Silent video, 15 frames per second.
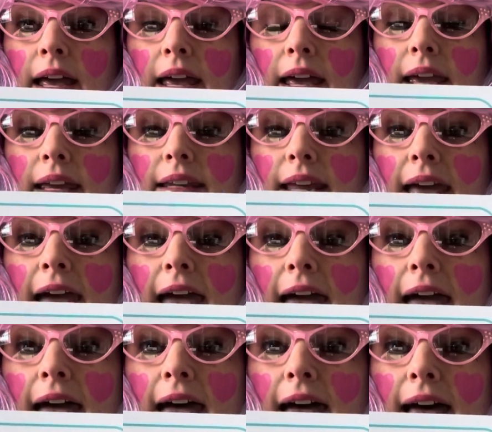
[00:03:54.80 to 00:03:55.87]
An
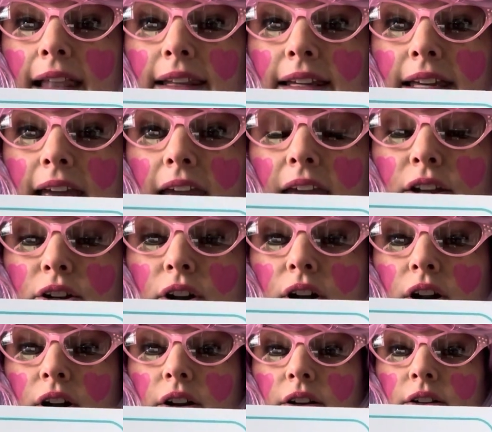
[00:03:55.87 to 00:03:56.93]

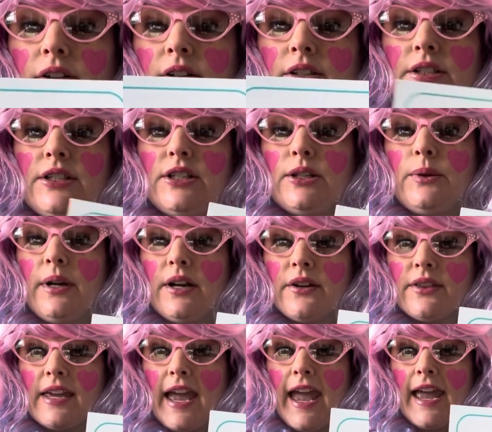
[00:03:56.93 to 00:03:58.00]
alligator. Do you hear
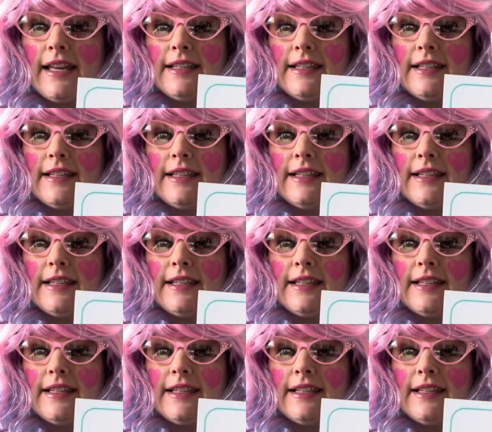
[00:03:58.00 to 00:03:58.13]
the A